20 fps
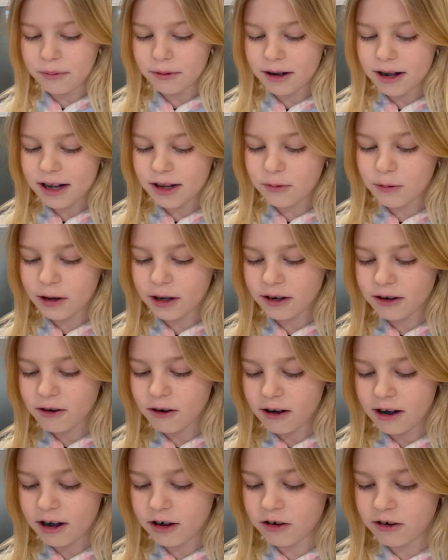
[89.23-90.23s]
Please bring
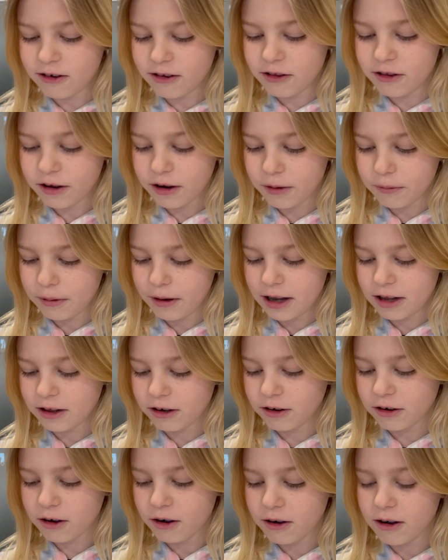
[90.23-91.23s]
donations. You can place
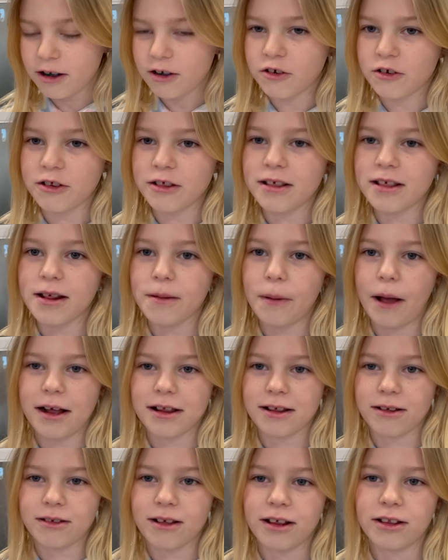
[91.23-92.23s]
your donations in the
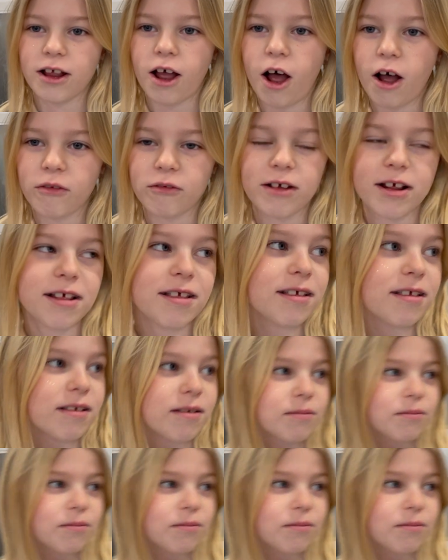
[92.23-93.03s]
box outside the office.